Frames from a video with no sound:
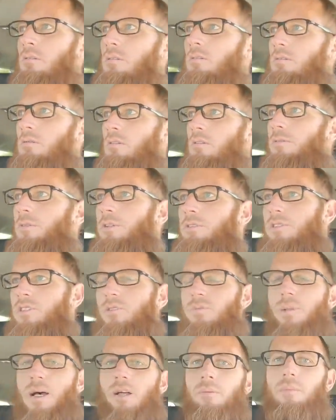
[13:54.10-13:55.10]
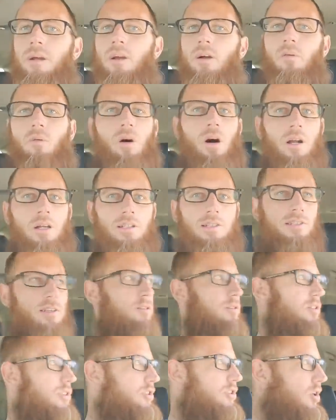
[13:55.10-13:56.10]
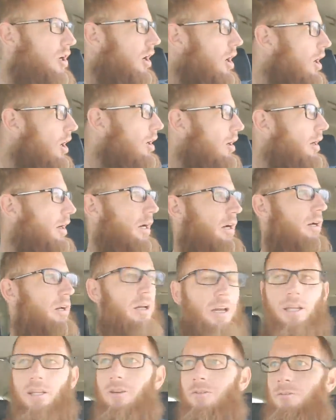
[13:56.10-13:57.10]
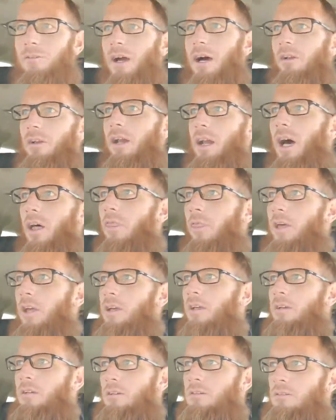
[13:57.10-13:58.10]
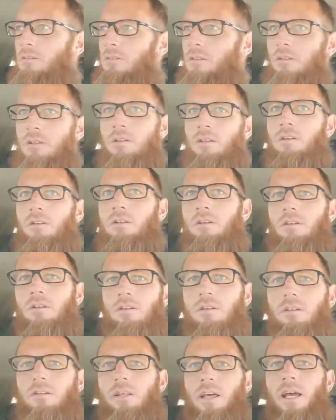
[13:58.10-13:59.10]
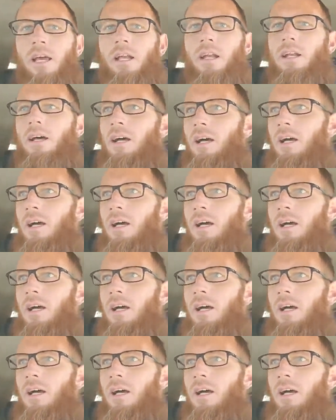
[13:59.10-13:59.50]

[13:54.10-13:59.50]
Well, if you smelled marijuana so strong and you found nothing, then